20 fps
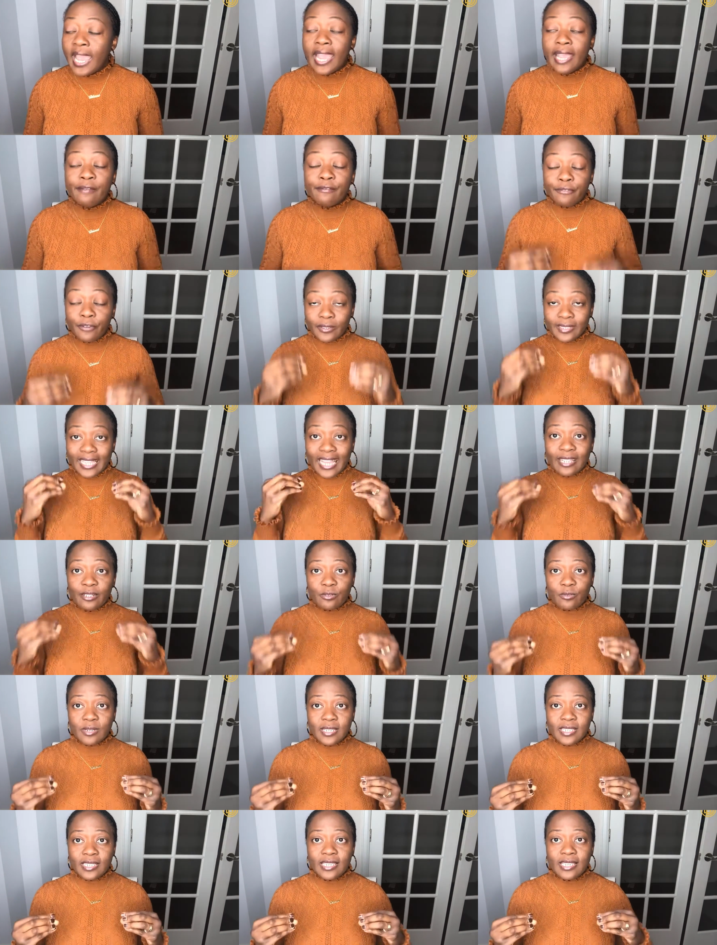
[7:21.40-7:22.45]
and for that
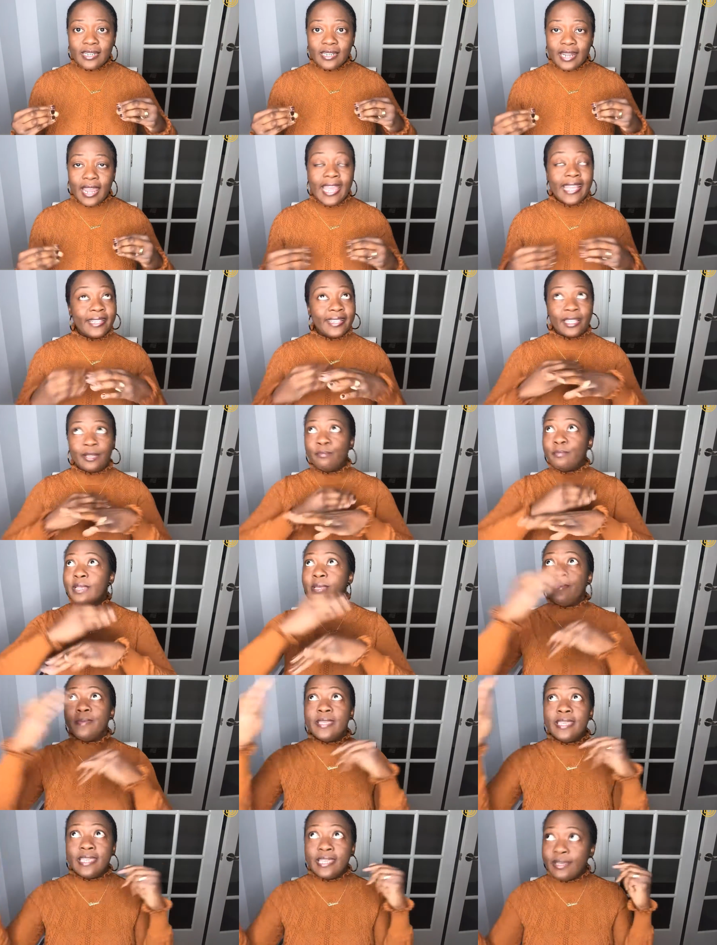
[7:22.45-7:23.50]
reason, and there may
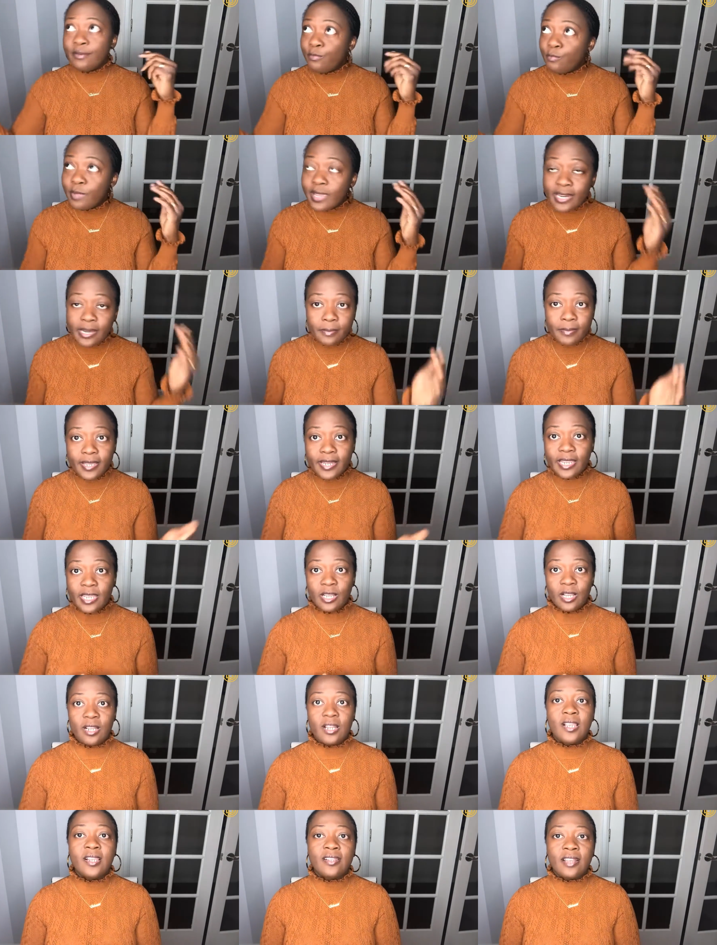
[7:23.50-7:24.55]
be many
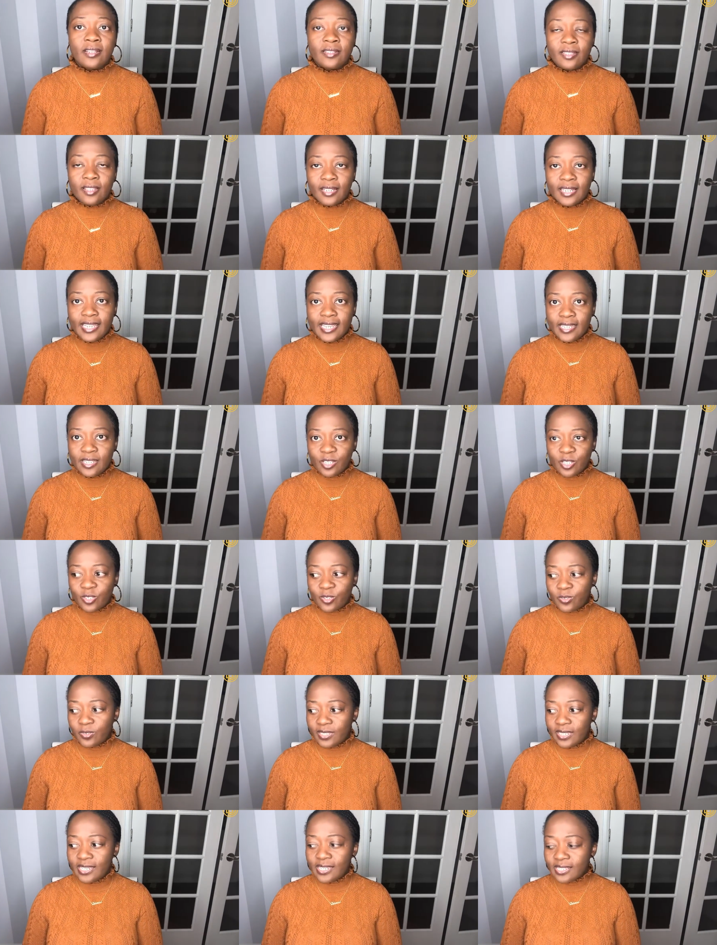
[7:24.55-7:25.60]
other layers
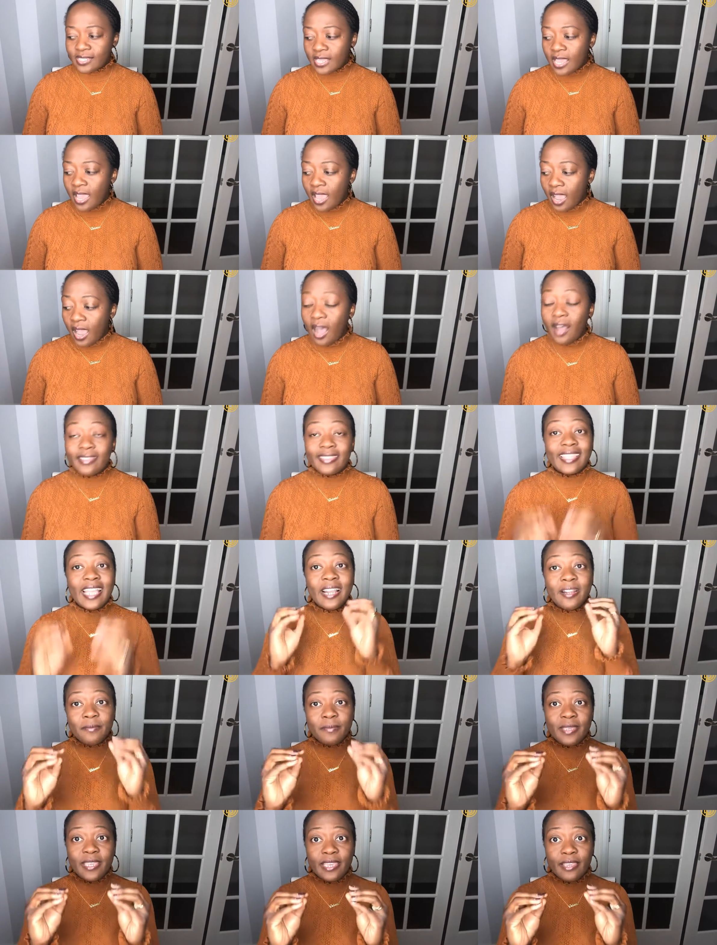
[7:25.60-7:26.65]
to this.
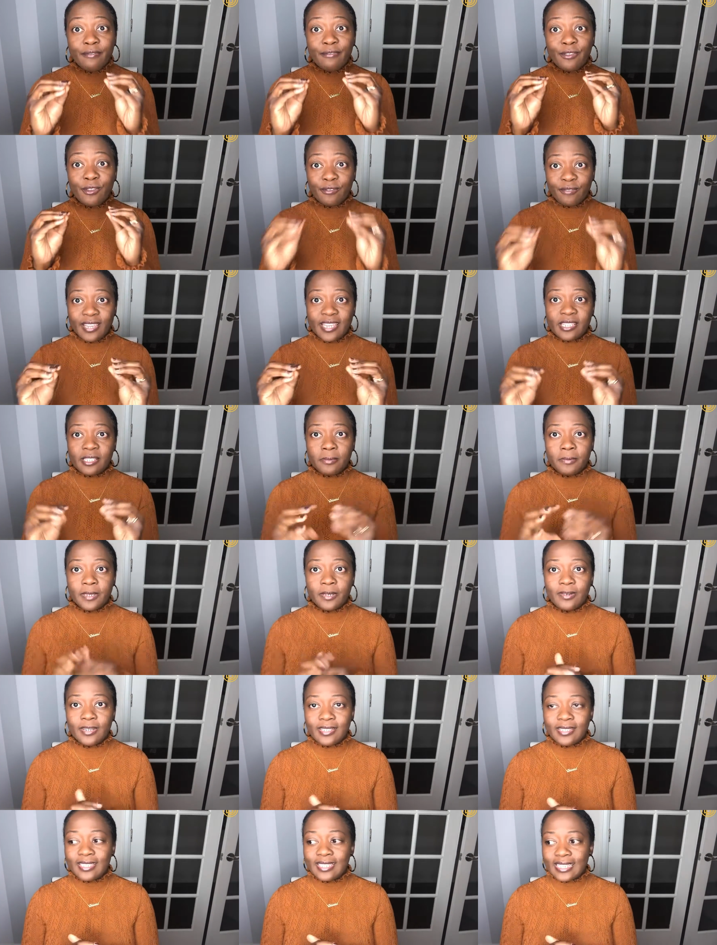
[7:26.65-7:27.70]
Tell me if you've
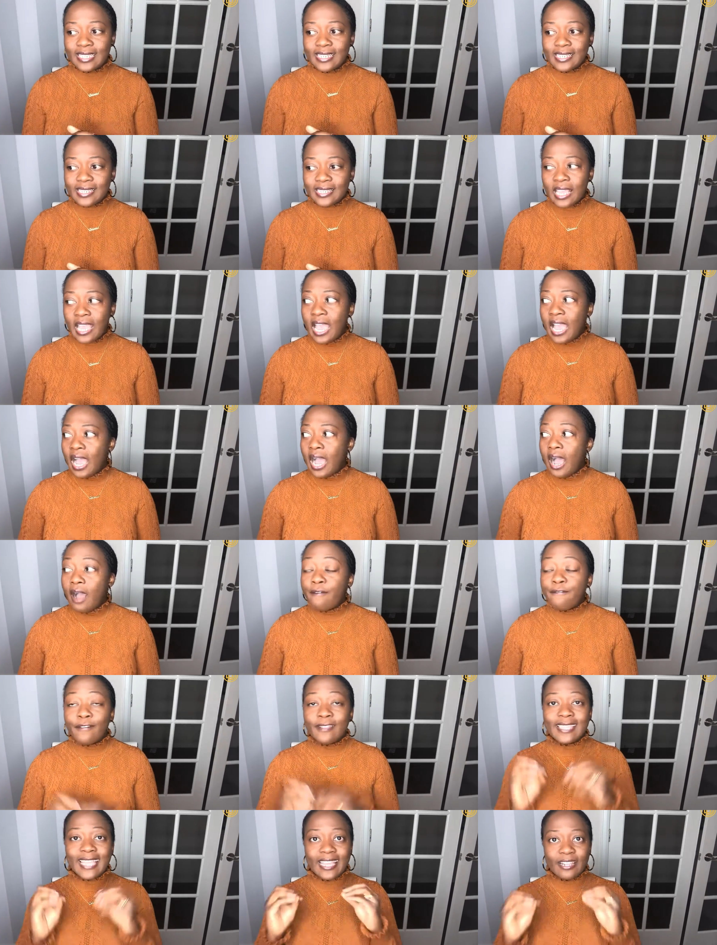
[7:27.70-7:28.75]
experienced this.
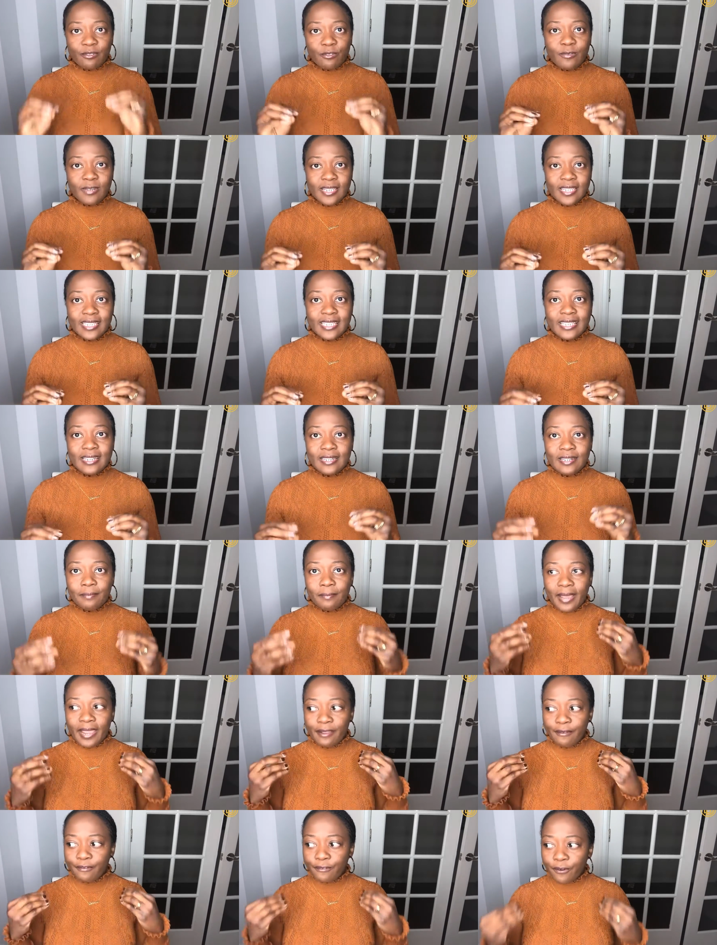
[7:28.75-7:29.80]
For that reason,
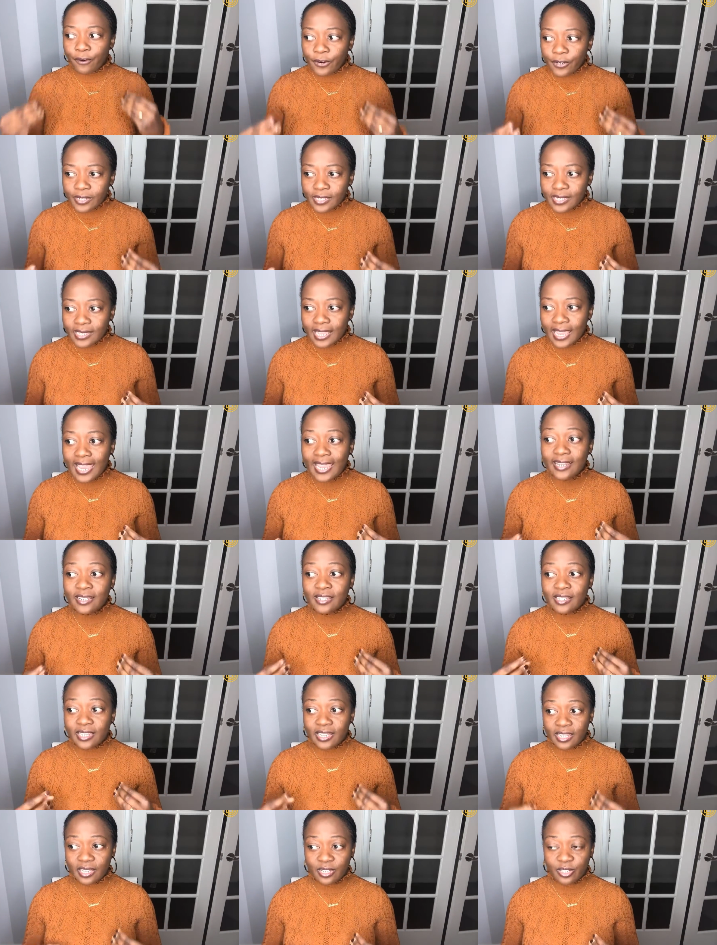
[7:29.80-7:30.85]
my first and
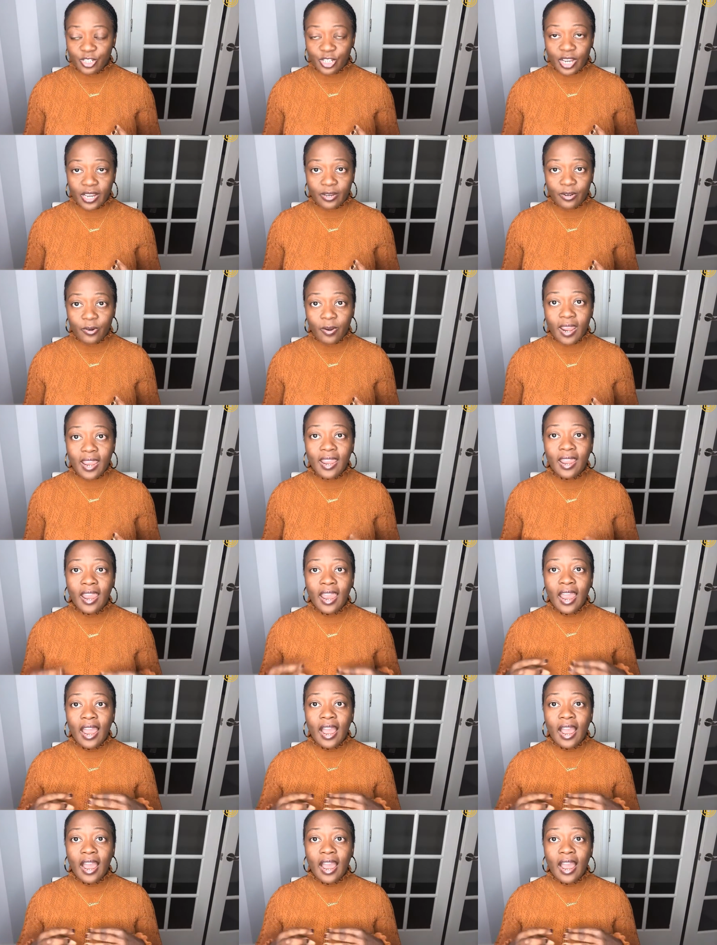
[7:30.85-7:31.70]
second chakra